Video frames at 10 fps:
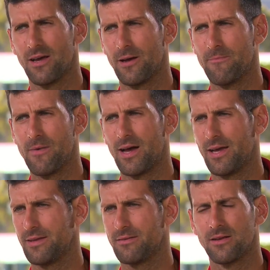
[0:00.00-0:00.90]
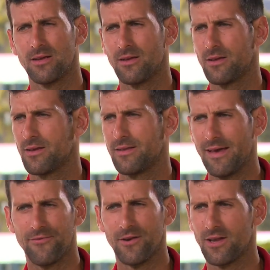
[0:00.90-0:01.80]
Um, I
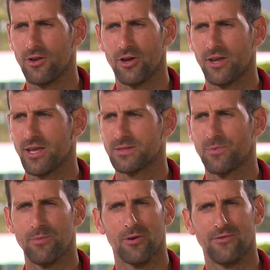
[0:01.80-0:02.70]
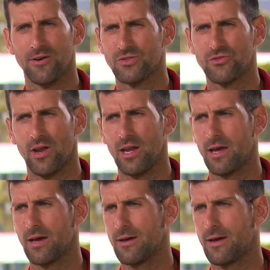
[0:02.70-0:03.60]
definitely not against people of
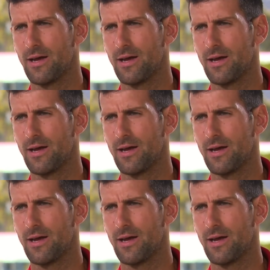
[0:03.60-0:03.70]
Australia.